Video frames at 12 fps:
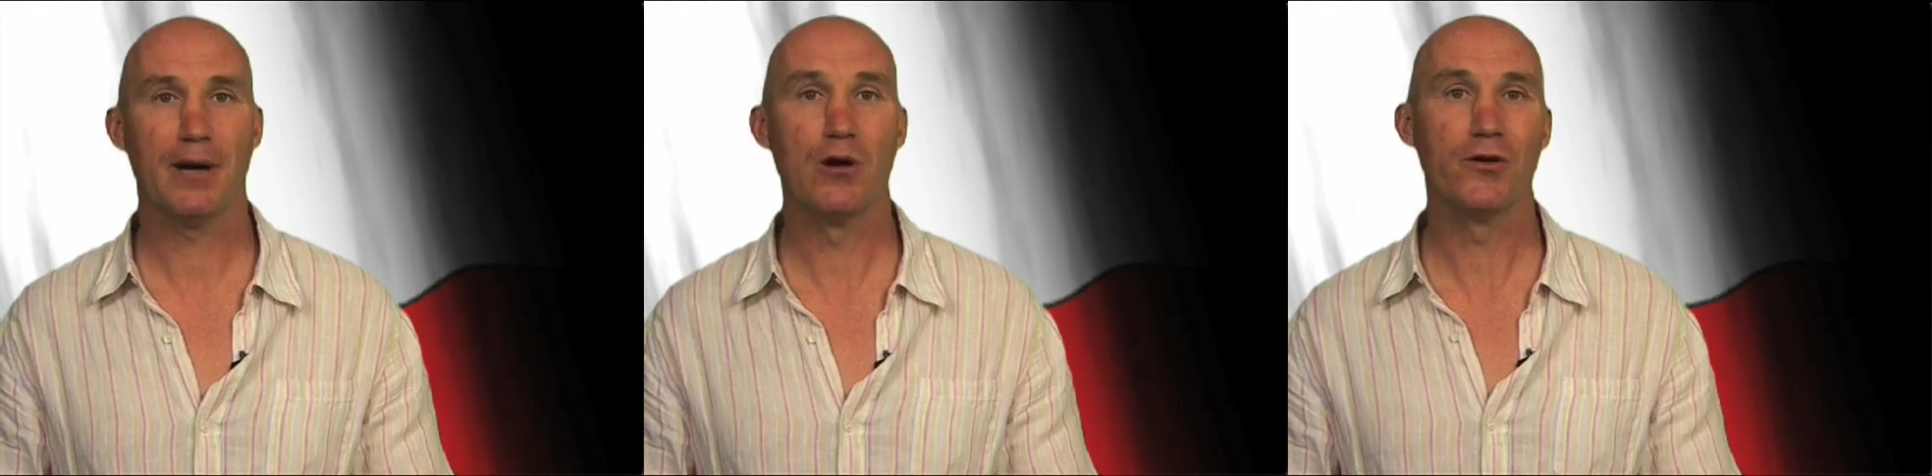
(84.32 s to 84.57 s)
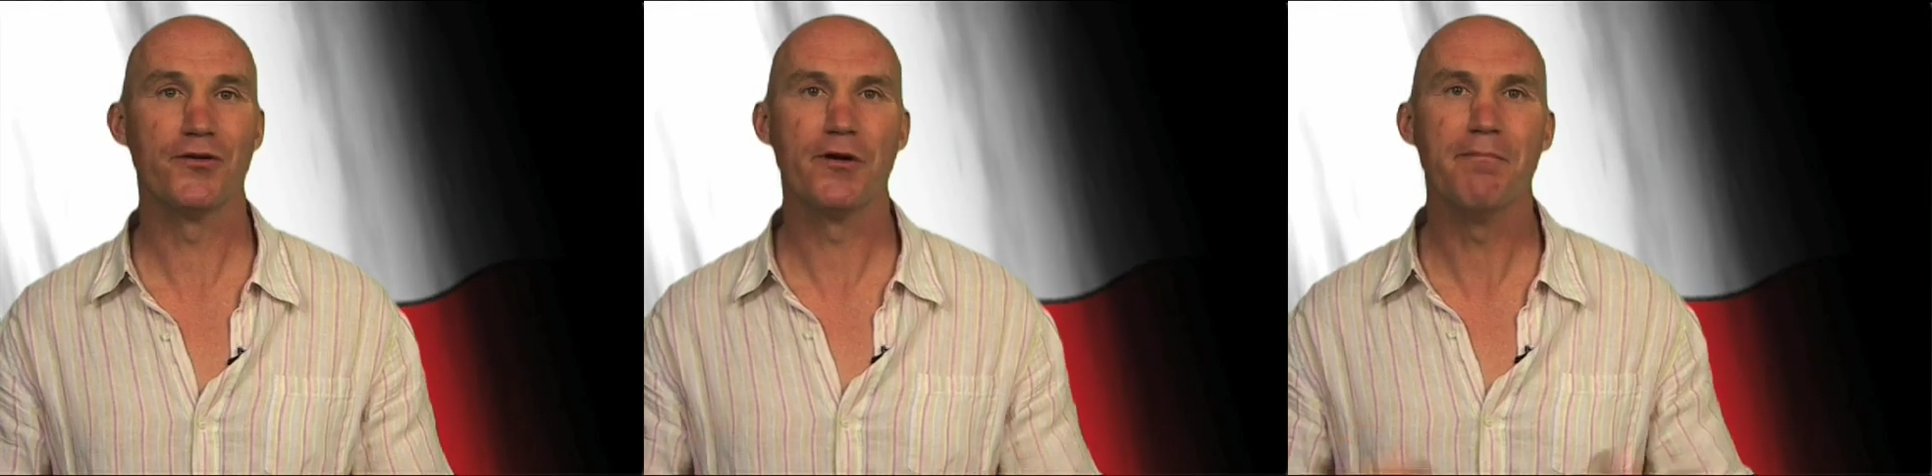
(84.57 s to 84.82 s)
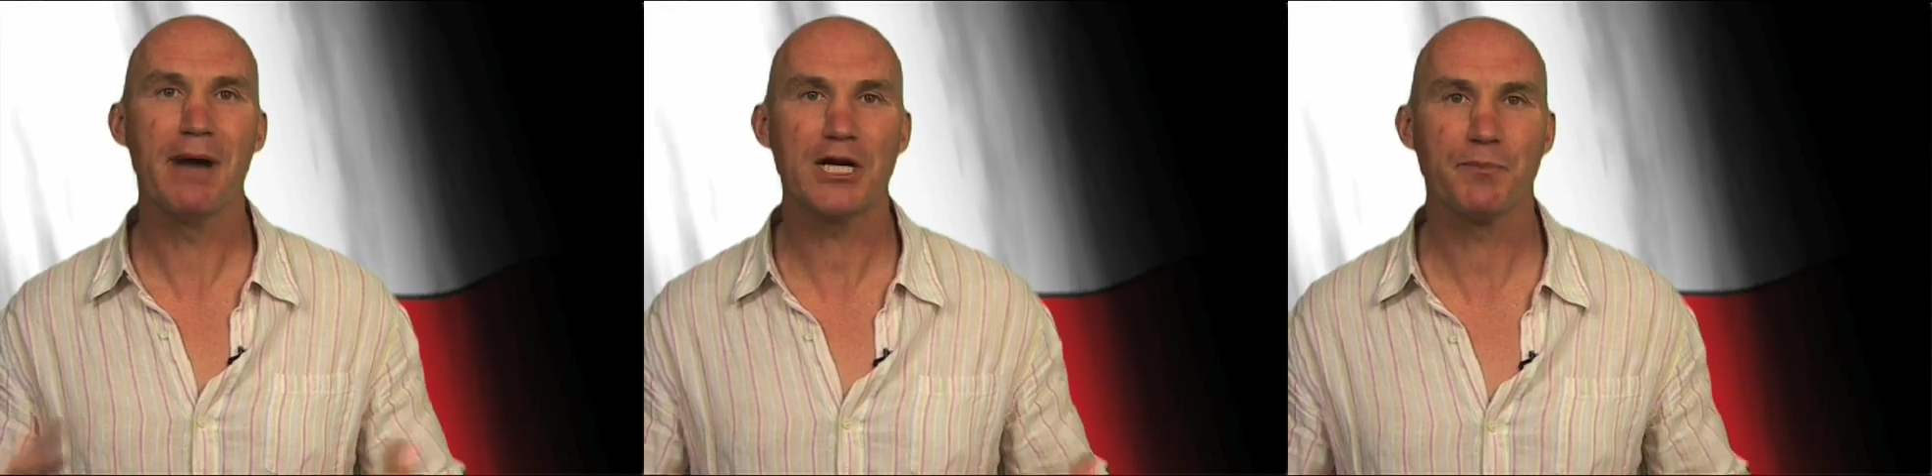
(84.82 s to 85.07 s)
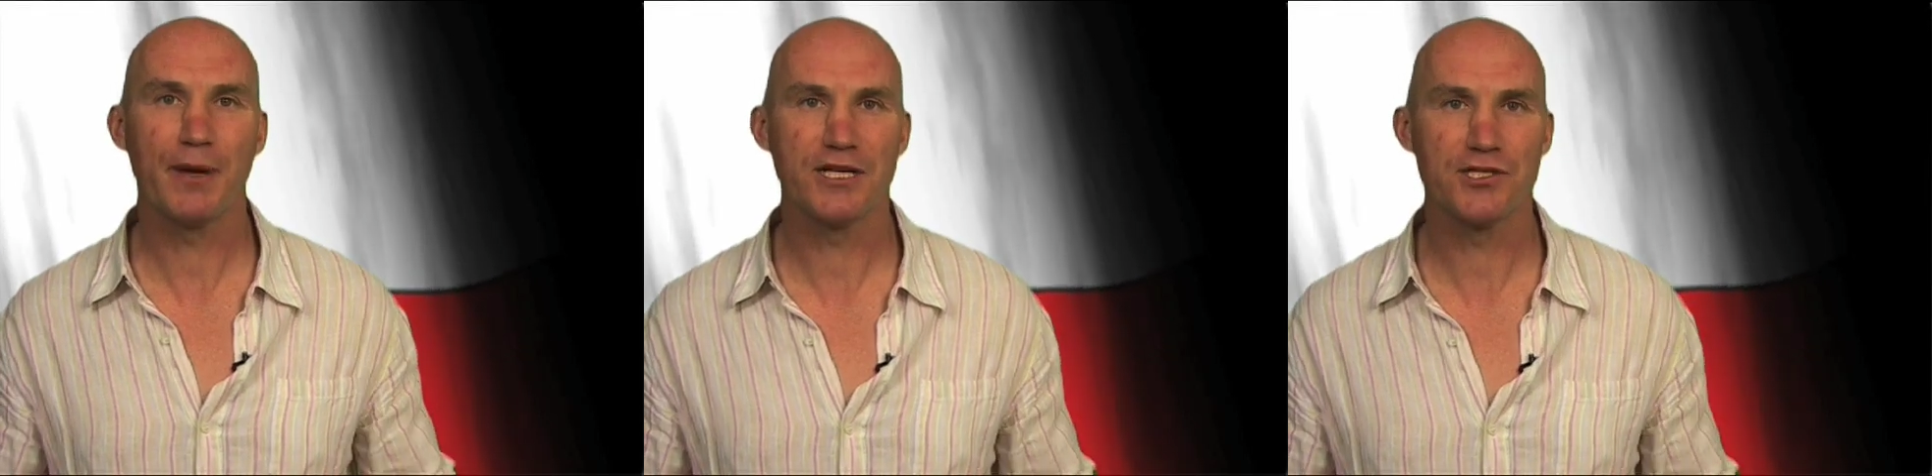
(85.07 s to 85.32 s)
Poland are a
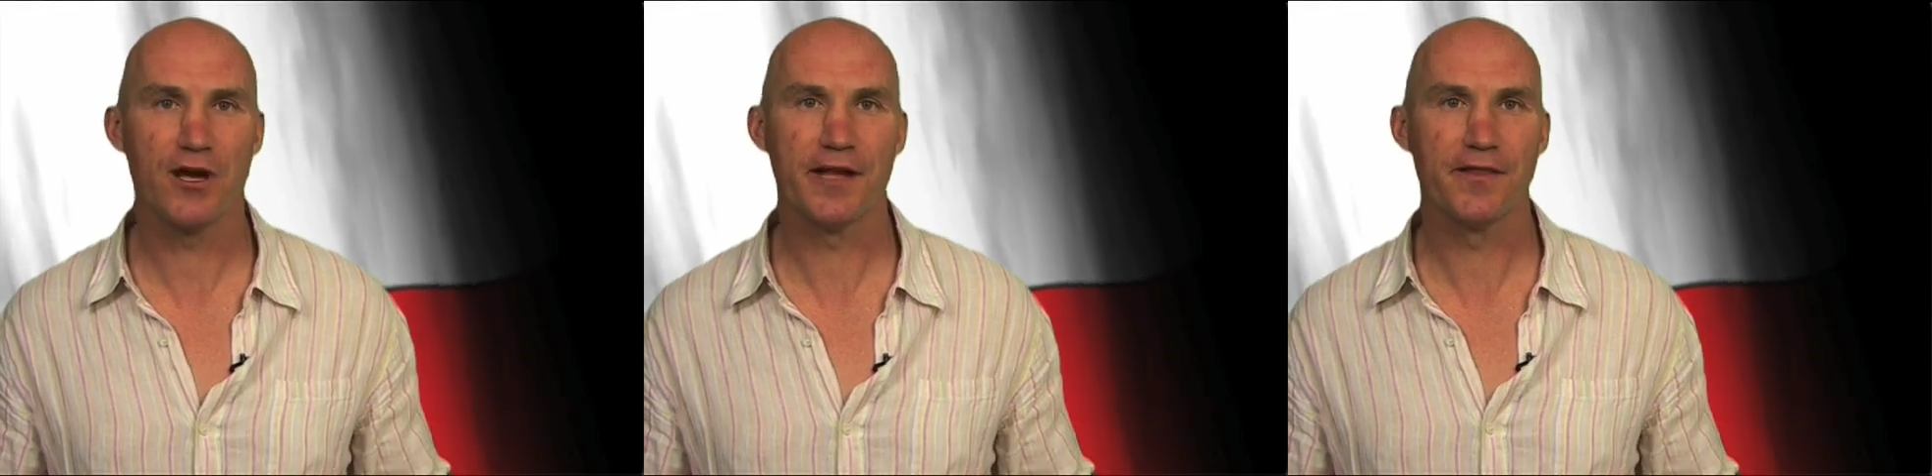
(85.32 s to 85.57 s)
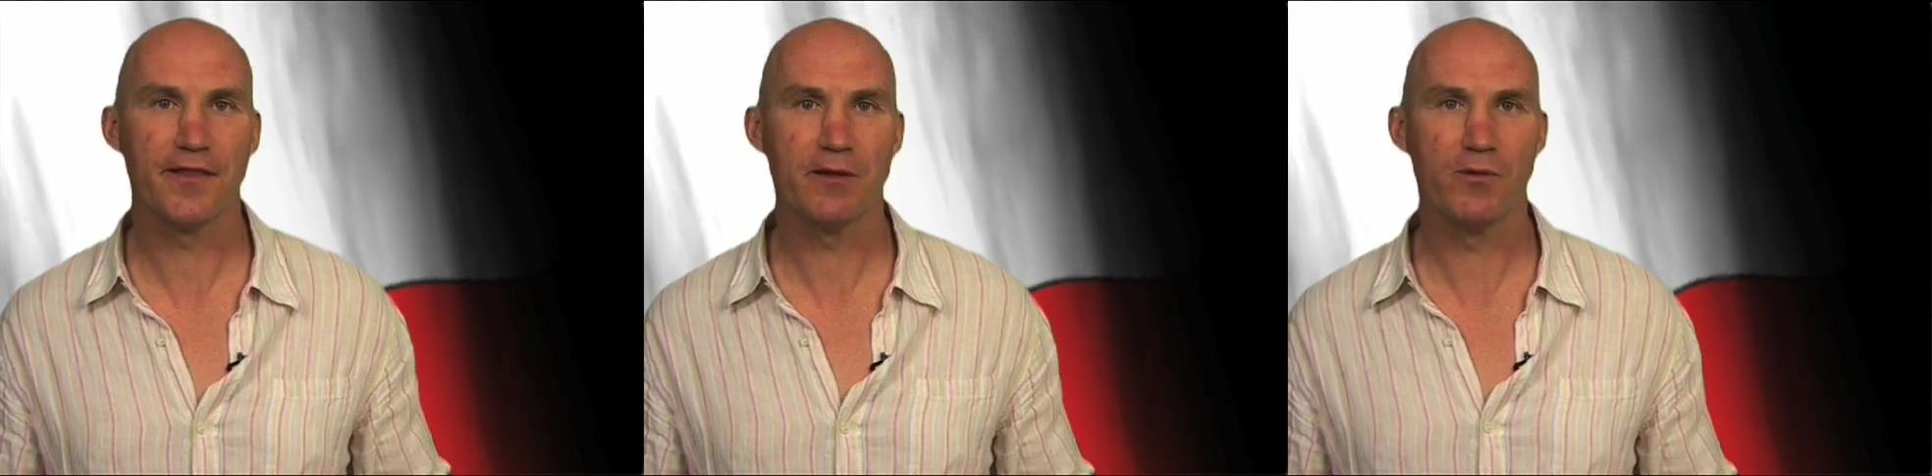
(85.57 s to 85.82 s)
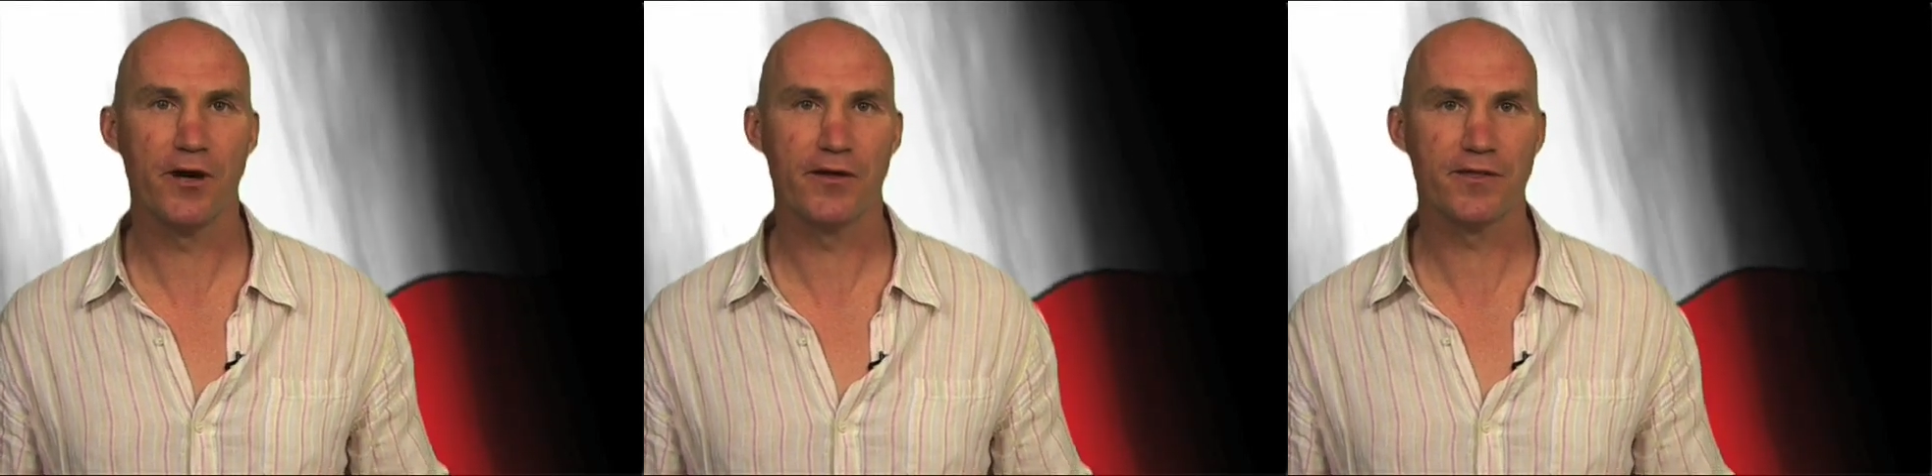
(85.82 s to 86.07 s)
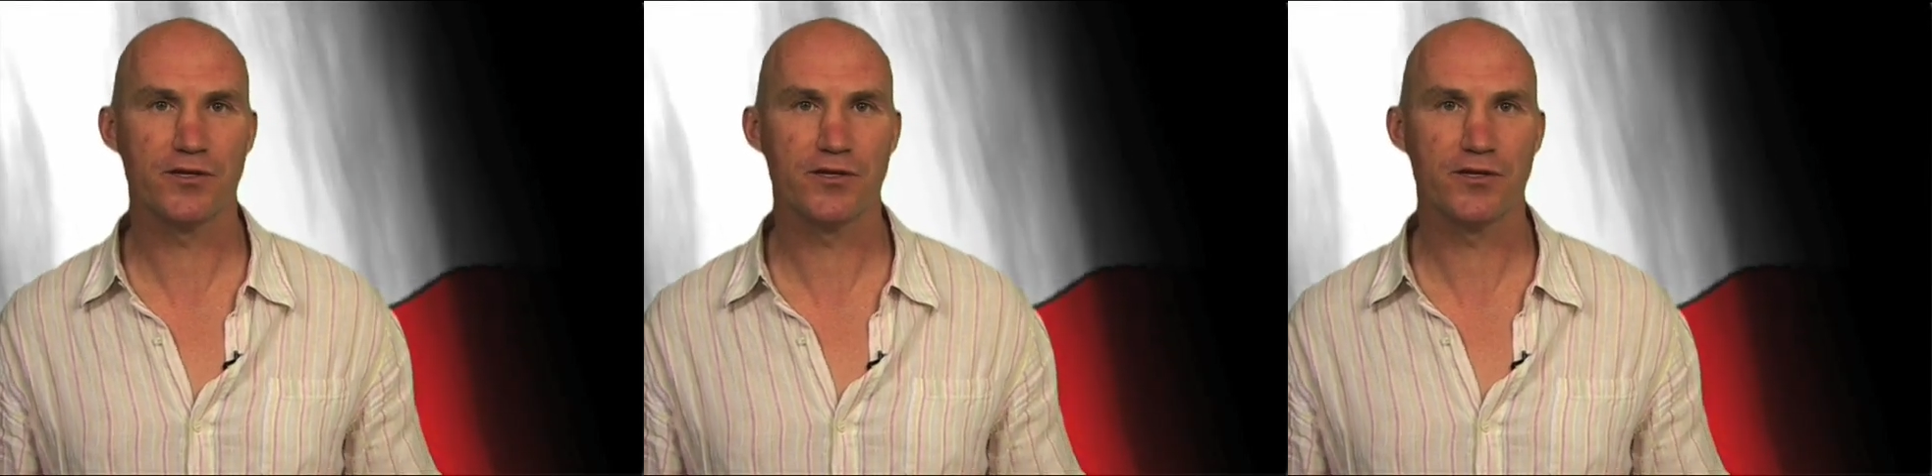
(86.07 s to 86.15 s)
much better side than they were in